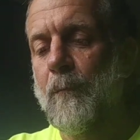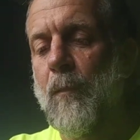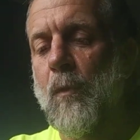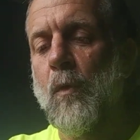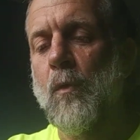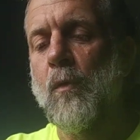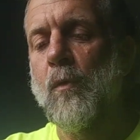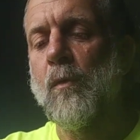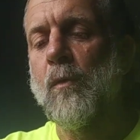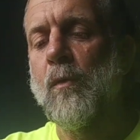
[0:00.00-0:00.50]

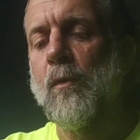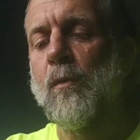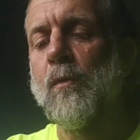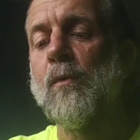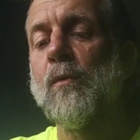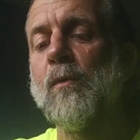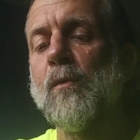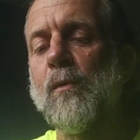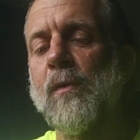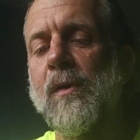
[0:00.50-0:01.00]
who
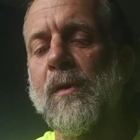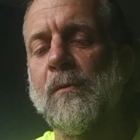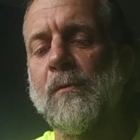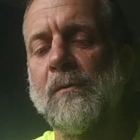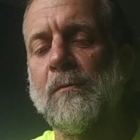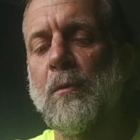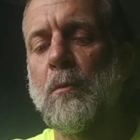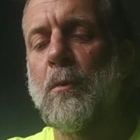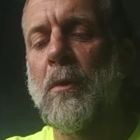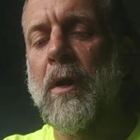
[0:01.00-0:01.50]
at
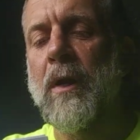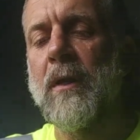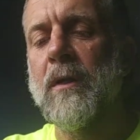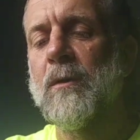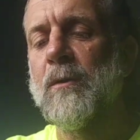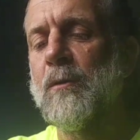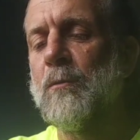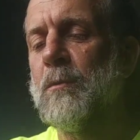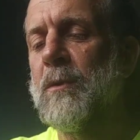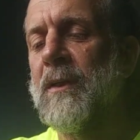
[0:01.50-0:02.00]
River Break,
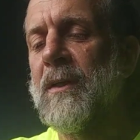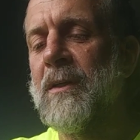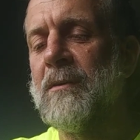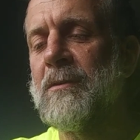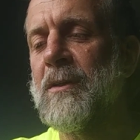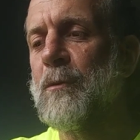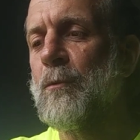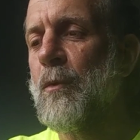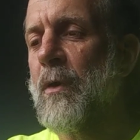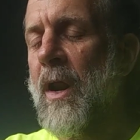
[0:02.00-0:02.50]
who believes
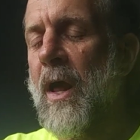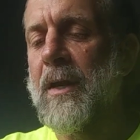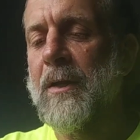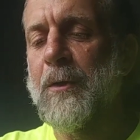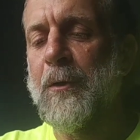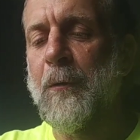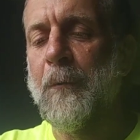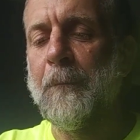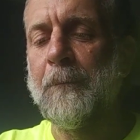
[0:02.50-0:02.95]
in what I do.